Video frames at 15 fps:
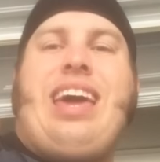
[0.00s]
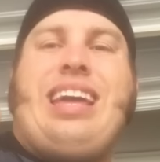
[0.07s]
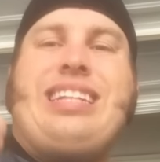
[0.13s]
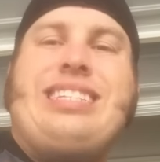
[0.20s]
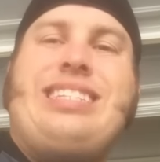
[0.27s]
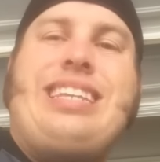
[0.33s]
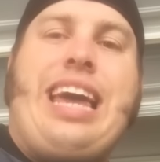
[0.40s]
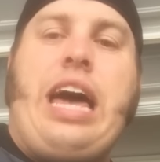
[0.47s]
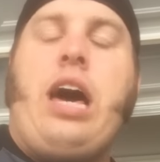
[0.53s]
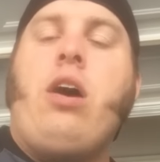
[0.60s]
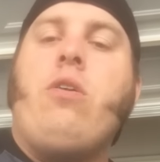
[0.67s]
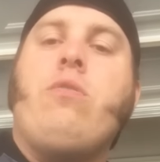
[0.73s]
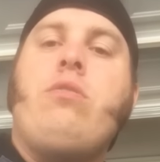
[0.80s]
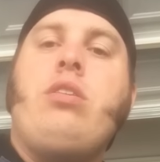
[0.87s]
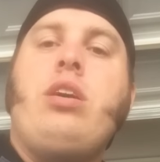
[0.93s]
And
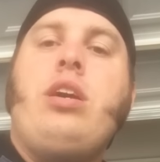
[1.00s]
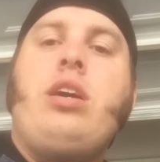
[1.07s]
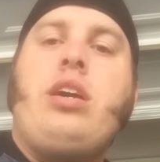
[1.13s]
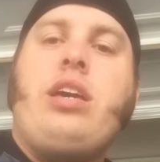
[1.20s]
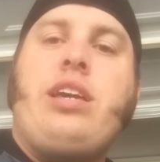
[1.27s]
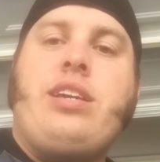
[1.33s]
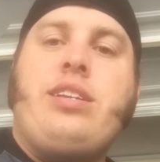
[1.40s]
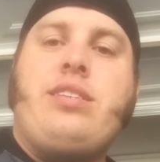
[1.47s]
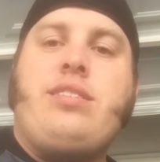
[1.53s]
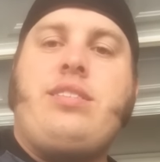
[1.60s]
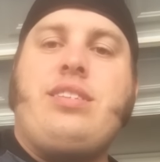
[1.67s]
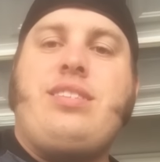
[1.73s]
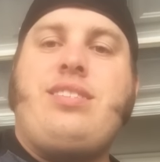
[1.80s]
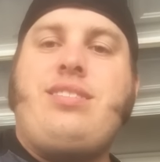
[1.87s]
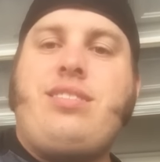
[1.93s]
down is
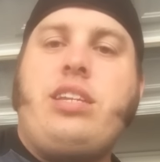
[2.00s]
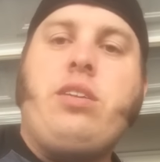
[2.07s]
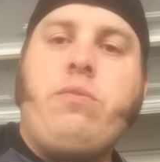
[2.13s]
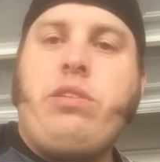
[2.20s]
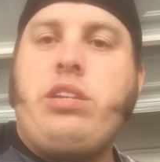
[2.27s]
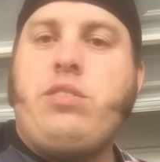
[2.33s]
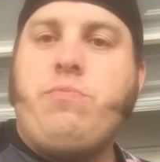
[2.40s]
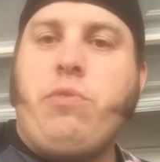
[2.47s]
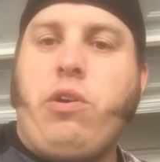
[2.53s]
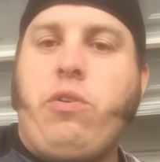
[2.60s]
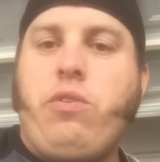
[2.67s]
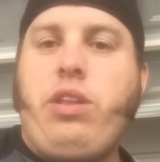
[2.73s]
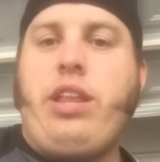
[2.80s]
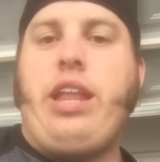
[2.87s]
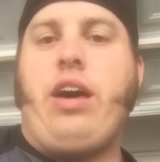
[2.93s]
the series
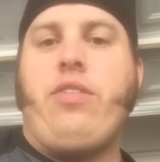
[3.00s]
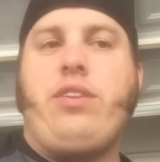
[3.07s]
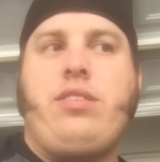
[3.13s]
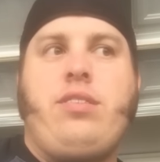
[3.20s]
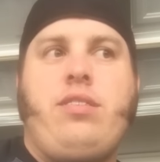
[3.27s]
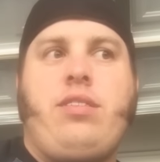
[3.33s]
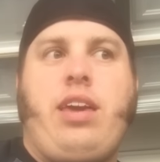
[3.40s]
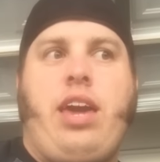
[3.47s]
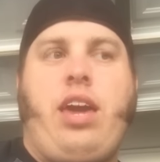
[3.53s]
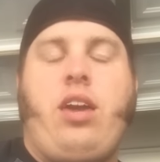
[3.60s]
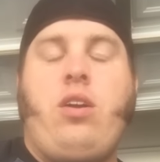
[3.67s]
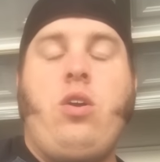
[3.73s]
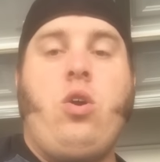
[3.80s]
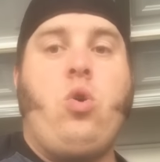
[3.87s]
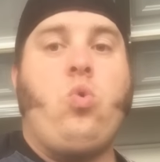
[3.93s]
mode. Now this is
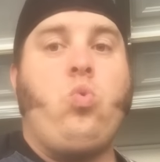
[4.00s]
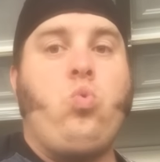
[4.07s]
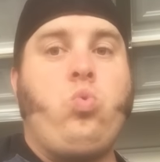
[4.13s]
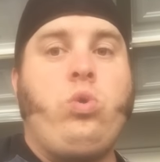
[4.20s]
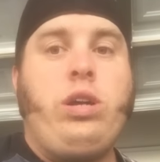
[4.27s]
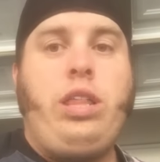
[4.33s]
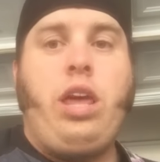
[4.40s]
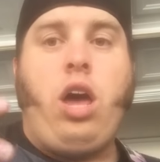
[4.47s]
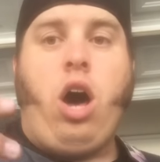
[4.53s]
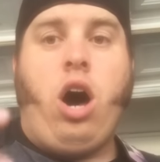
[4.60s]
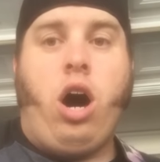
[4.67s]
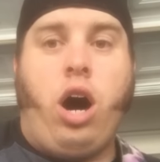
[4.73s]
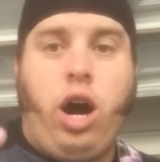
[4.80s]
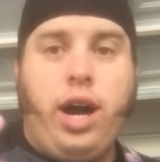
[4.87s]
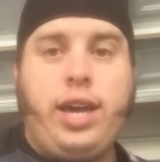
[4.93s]
a really
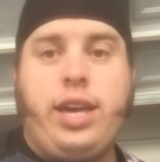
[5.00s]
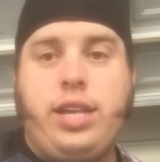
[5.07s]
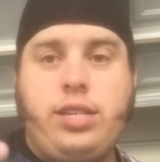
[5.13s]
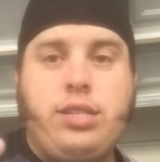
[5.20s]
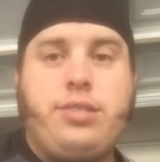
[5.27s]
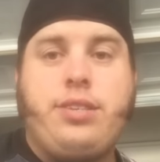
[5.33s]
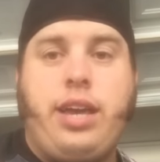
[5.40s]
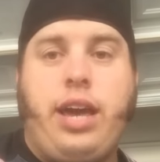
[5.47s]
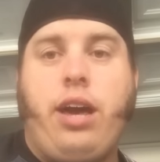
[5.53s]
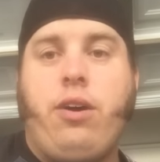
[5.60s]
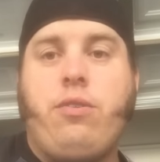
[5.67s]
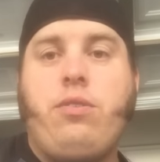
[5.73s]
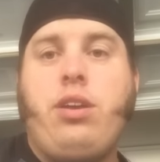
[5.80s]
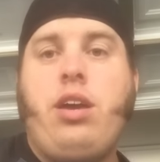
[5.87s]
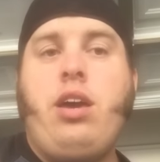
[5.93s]
honking
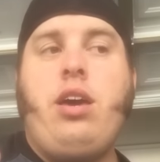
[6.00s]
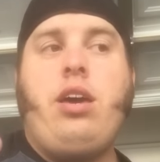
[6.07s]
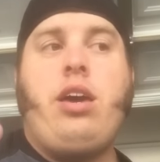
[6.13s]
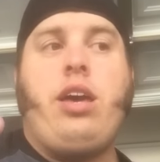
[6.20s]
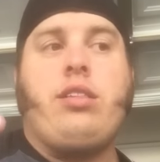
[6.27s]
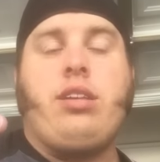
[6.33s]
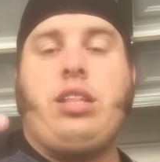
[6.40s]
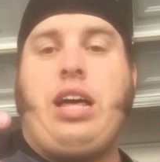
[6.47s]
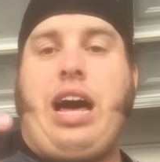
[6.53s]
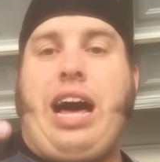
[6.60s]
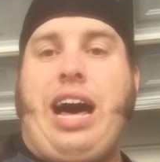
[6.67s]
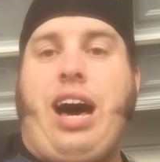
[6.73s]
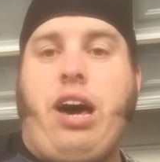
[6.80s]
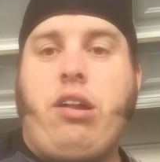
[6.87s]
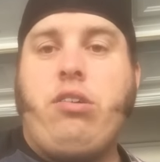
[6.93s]
sound. It's a lot
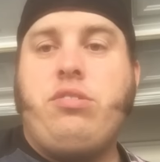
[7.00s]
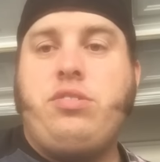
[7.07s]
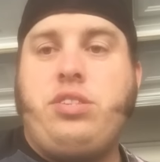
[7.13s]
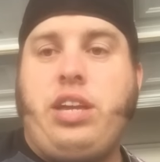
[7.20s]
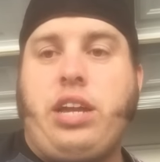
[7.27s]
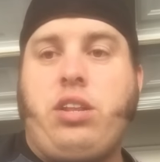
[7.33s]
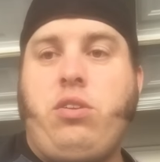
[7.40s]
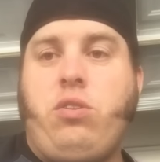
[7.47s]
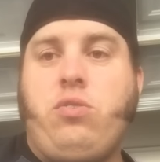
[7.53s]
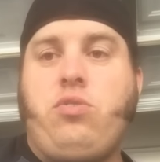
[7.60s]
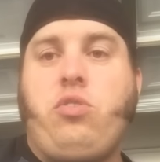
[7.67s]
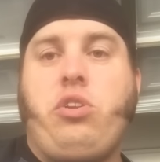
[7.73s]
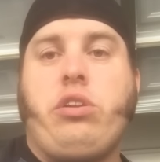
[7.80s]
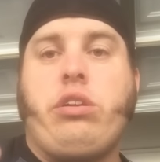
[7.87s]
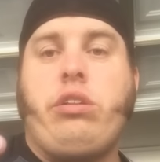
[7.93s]
hotter signal,
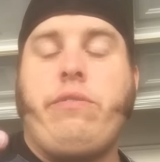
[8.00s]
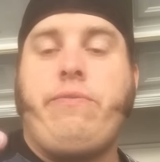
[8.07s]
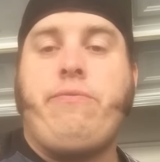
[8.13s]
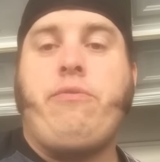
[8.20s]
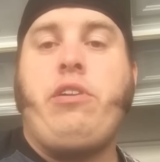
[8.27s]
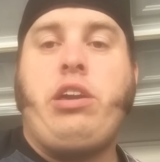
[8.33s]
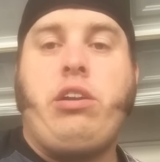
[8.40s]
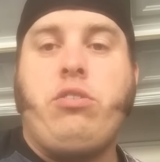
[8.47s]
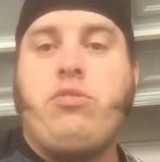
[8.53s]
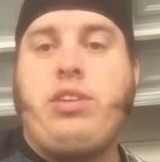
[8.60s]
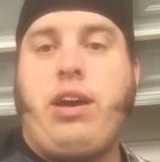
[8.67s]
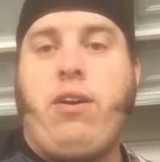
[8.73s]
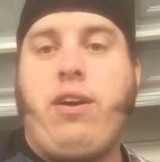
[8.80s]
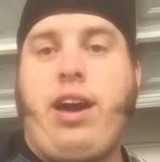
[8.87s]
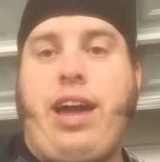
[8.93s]
so you're gonna freak your
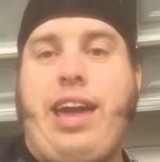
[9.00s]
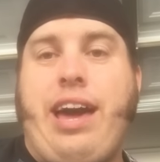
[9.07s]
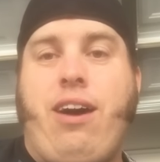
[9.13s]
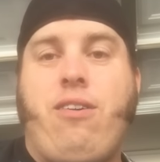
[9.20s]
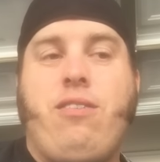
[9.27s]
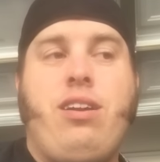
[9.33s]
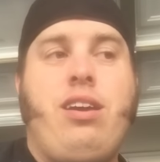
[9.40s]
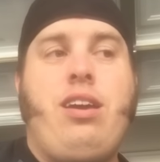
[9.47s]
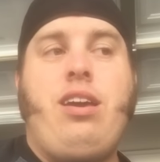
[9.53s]
sound guy out